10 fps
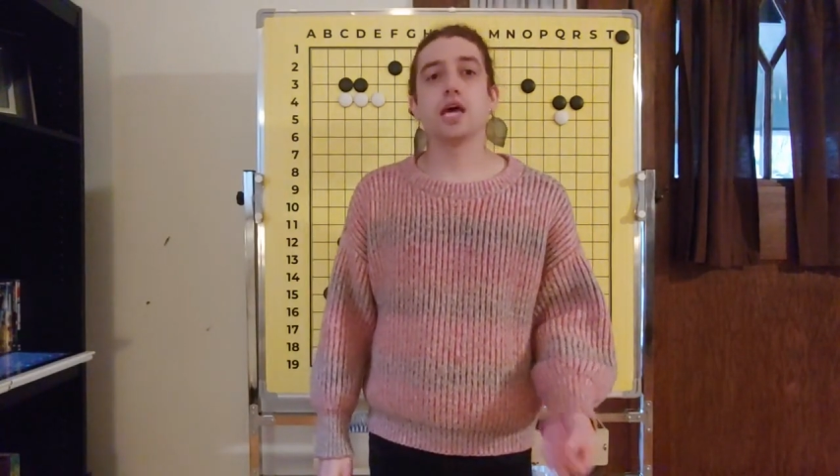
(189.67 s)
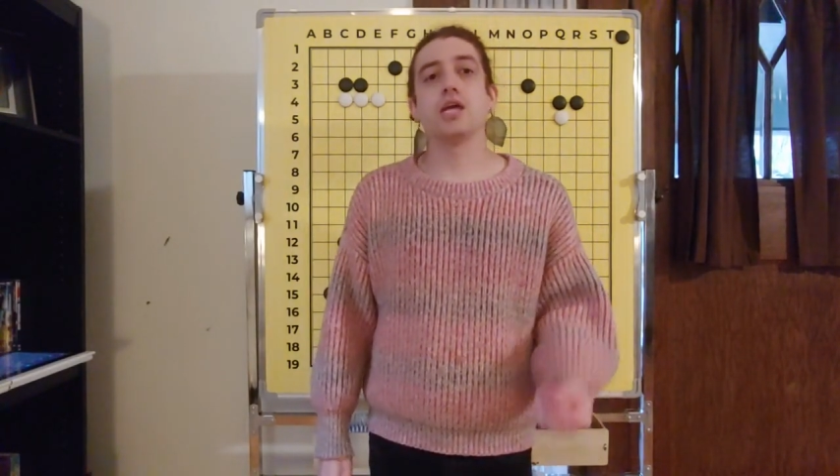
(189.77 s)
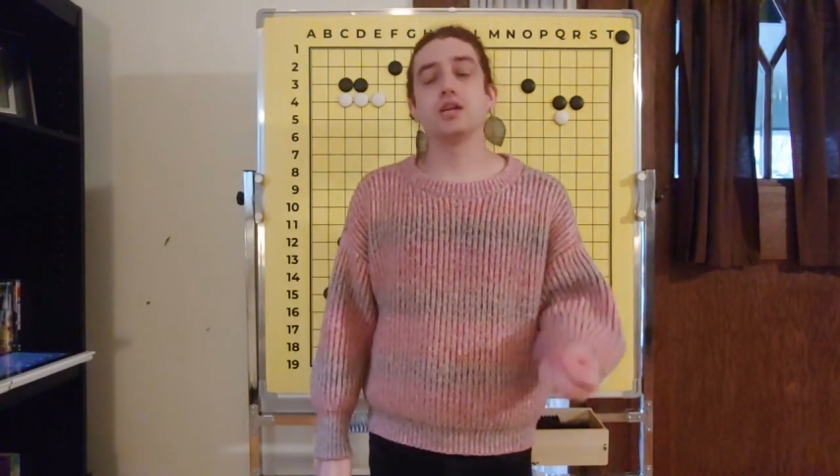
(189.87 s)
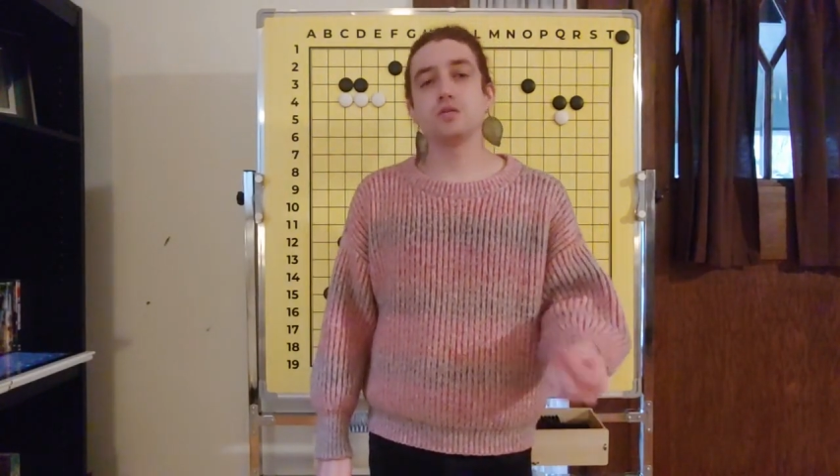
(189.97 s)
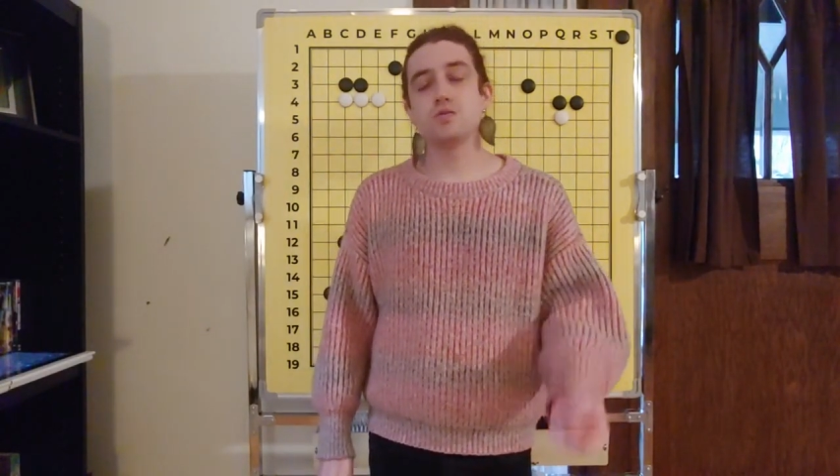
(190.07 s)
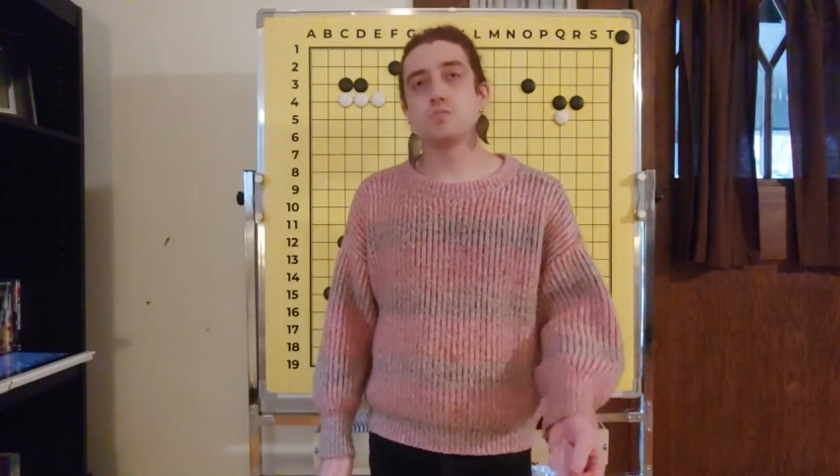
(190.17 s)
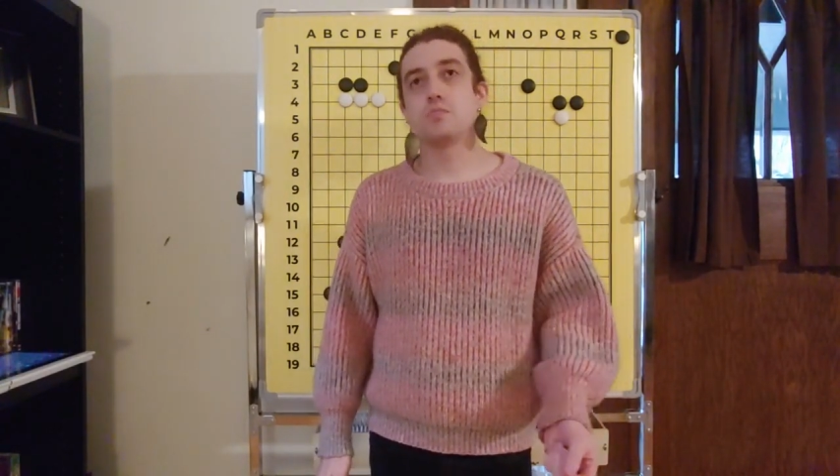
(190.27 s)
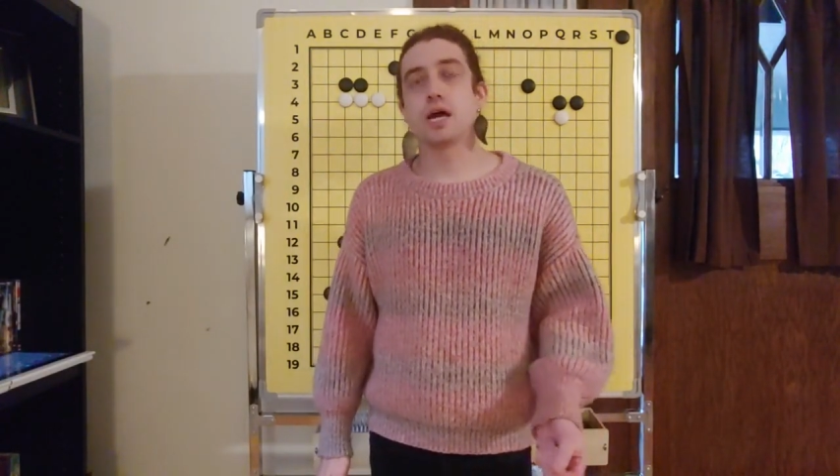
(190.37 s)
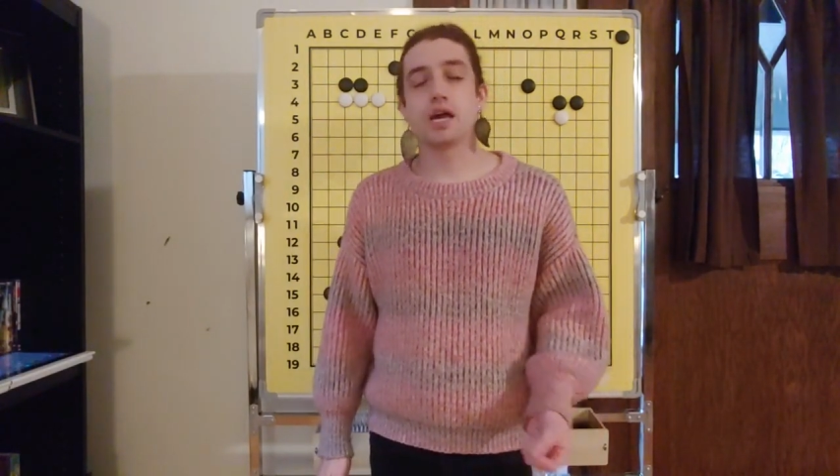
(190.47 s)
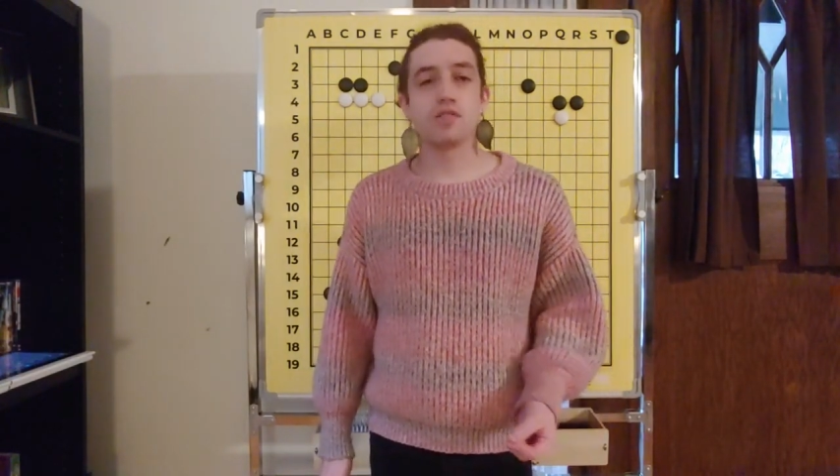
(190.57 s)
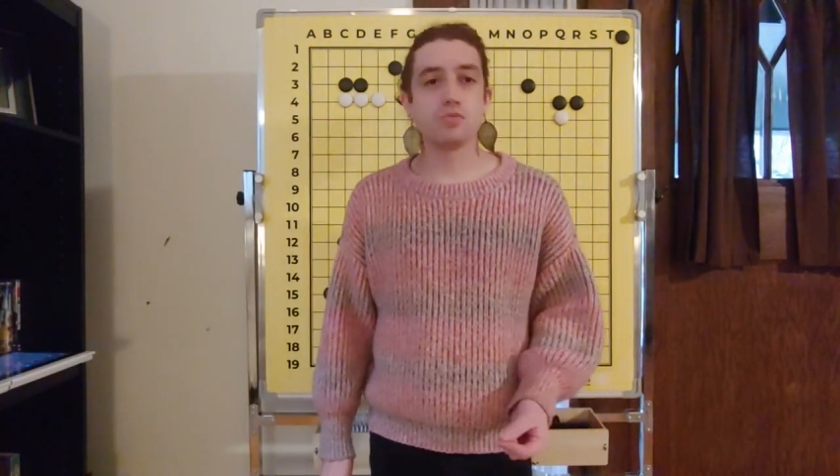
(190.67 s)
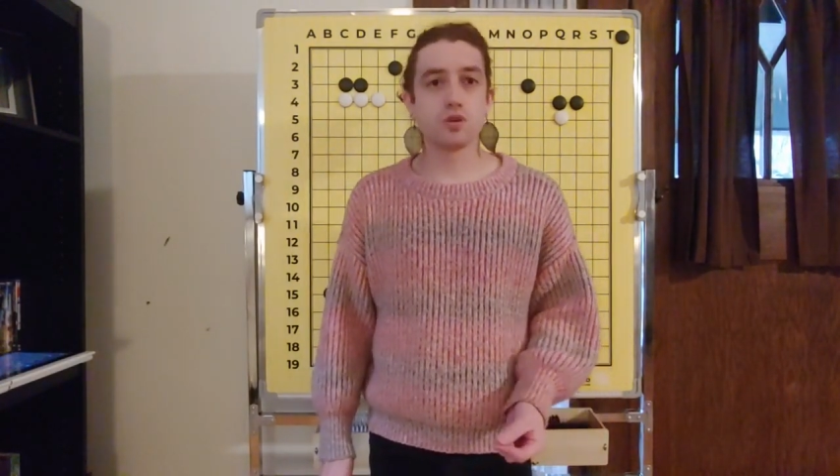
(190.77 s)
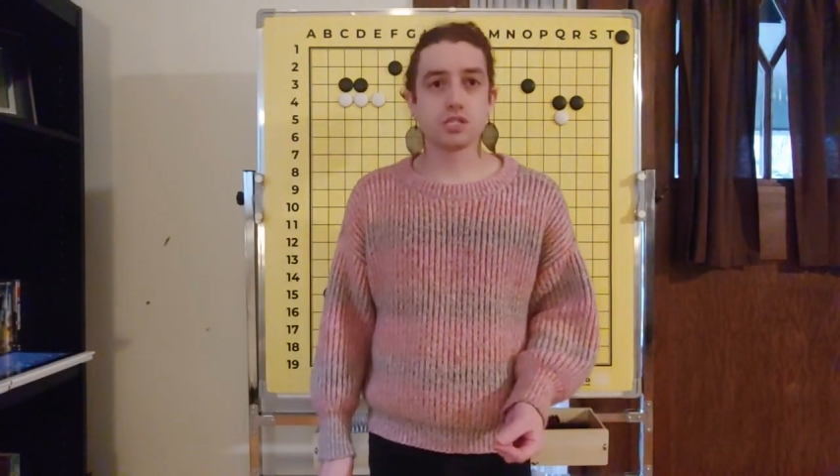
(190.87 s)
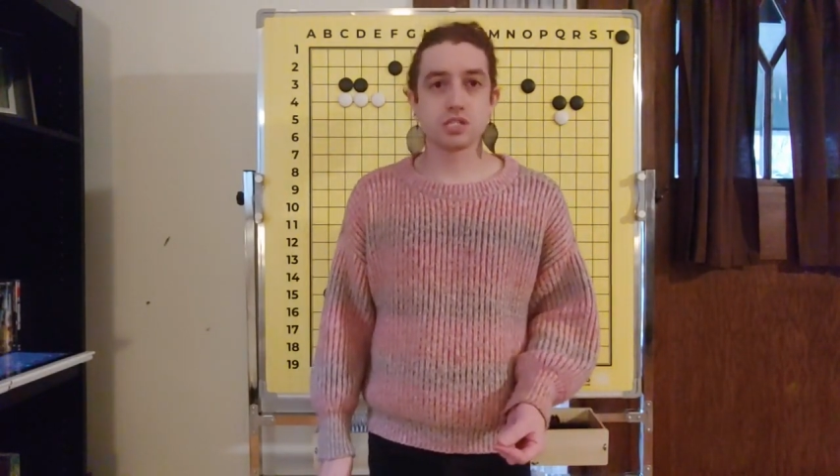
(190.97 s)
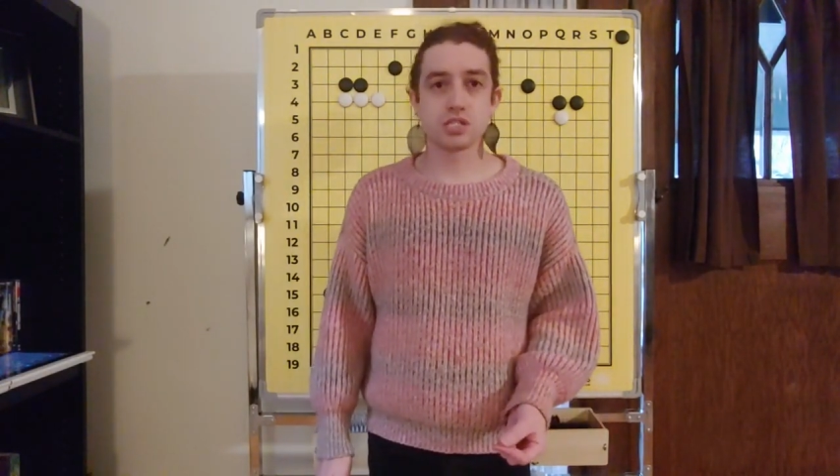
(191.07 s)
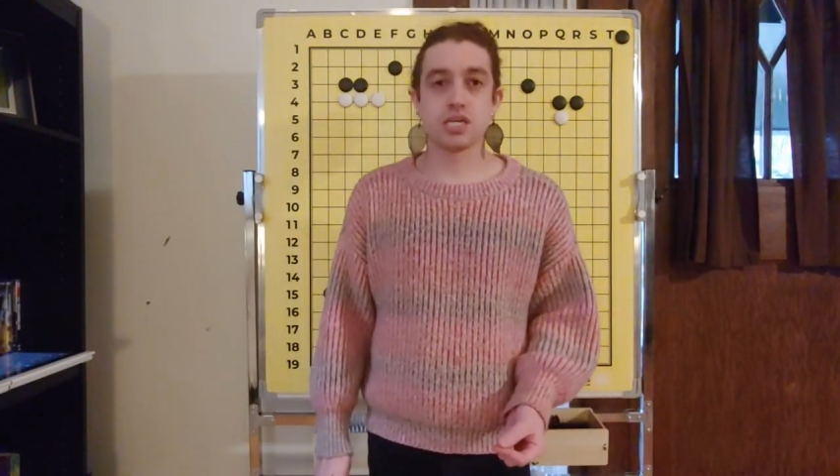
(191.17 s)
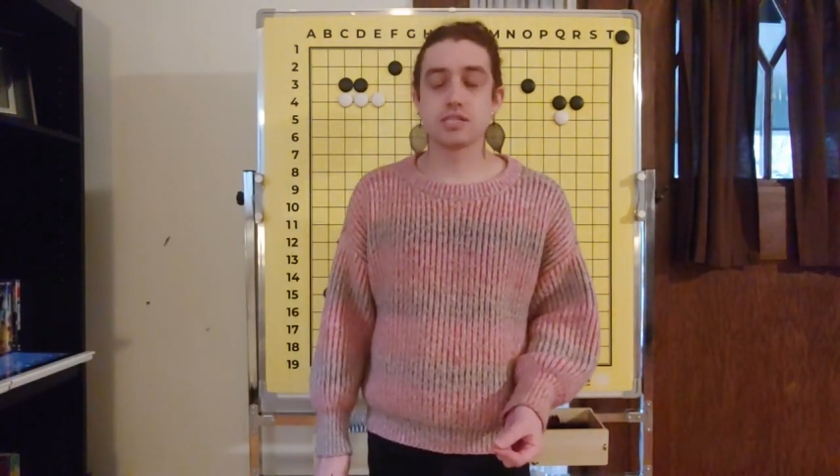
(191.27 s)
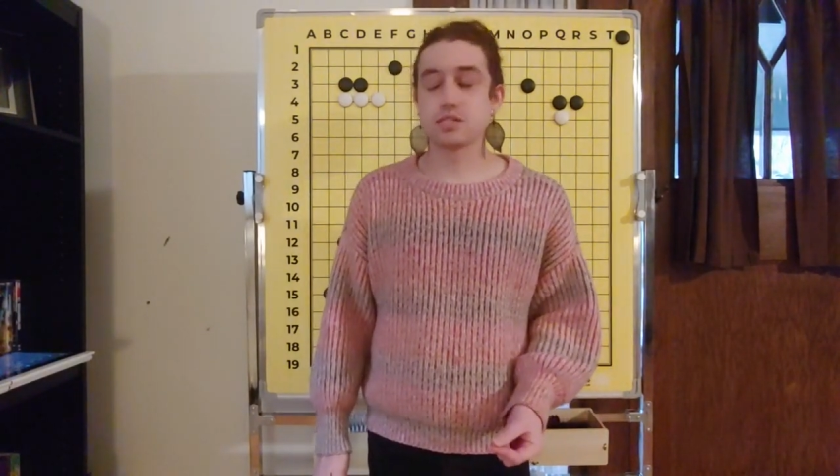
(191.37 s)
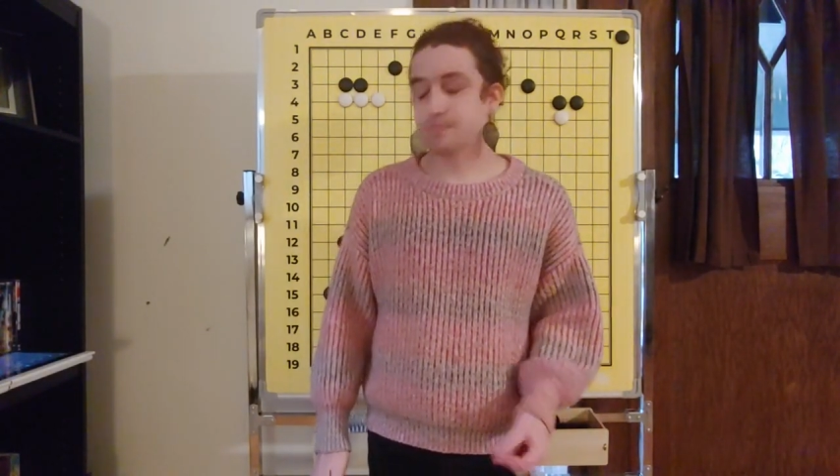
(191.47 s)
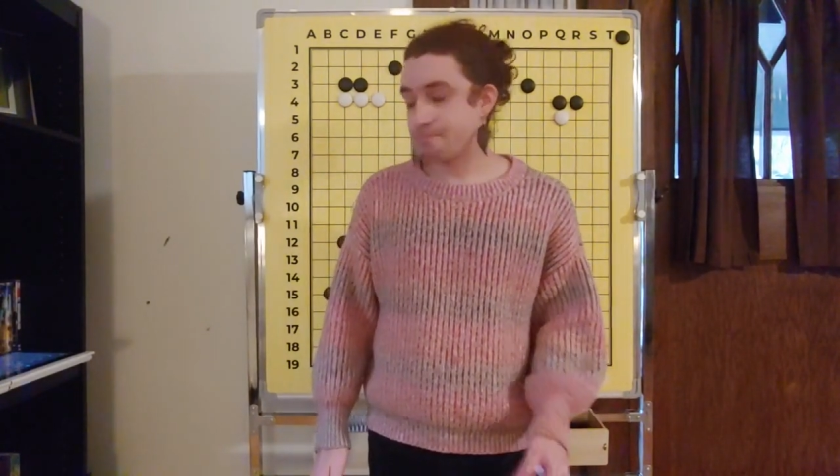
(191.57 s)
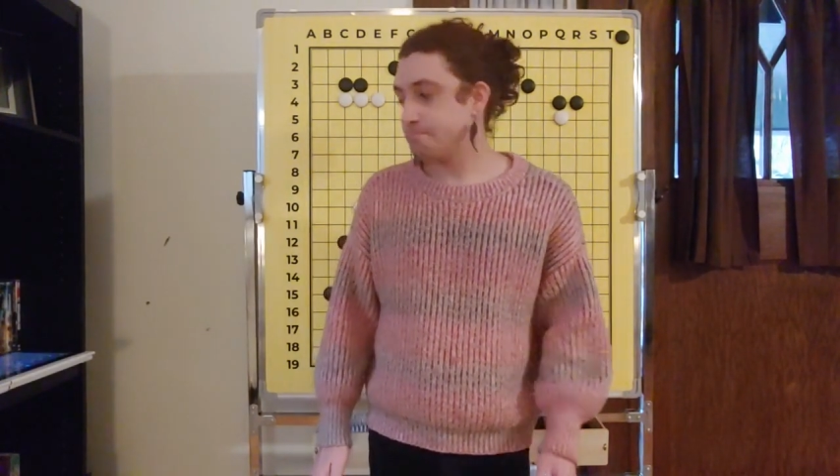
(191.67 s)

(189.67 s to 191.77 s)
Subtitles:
and you might have more success,